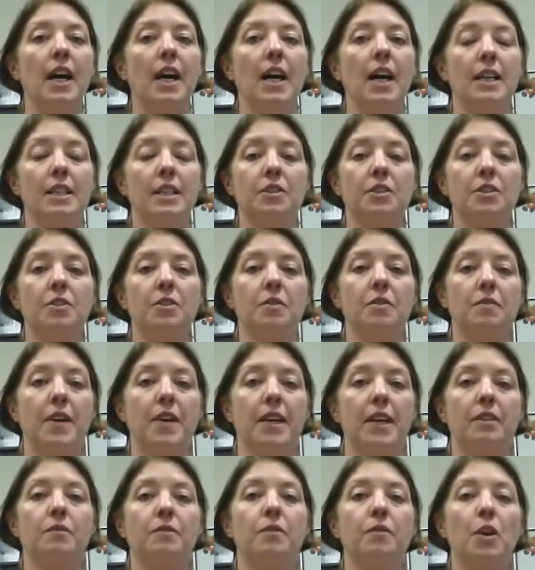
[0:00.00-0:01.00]
and to
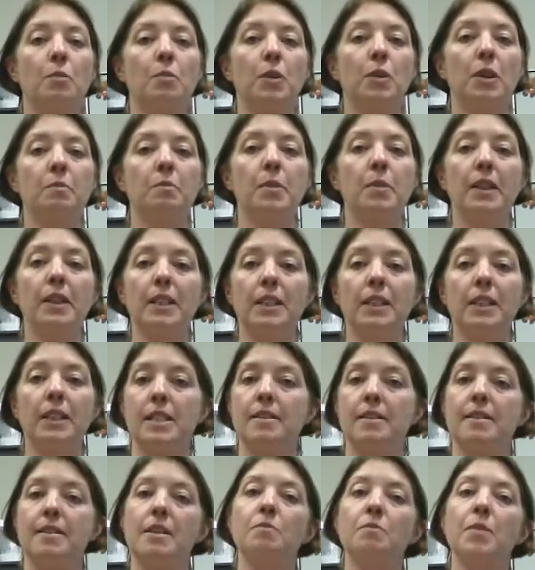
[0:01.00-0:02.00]
affect verbal
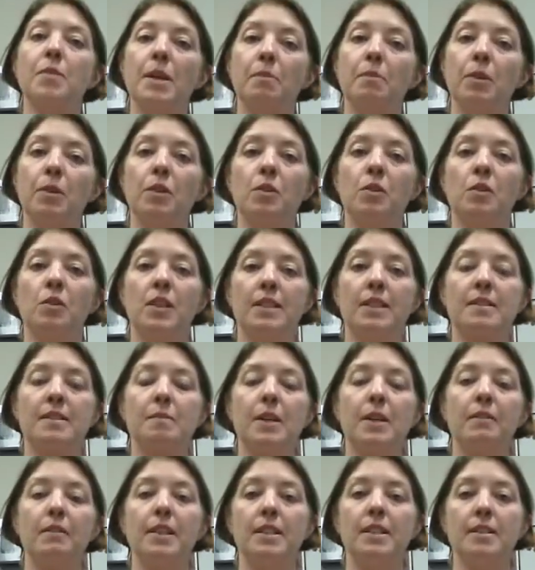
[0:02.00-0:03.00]
abilities in people who
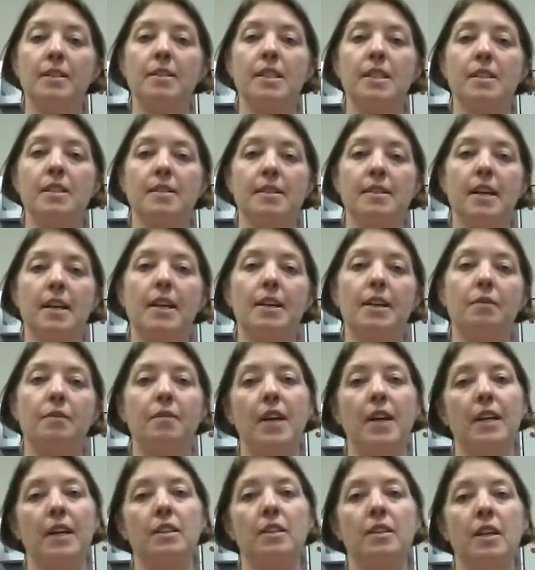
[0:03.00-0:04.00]
experience this side
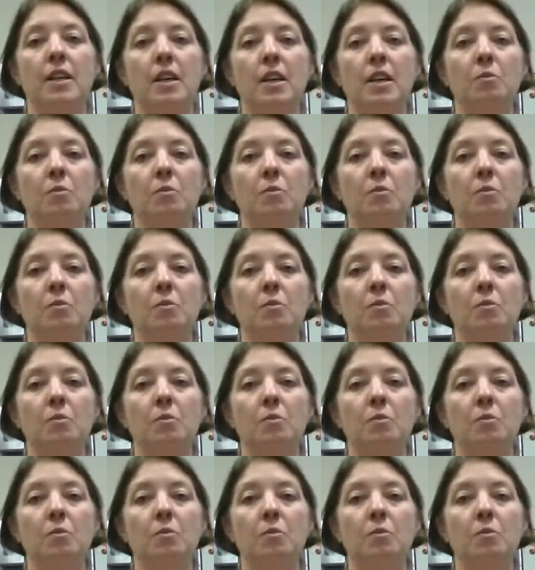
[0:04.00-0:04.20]
effect,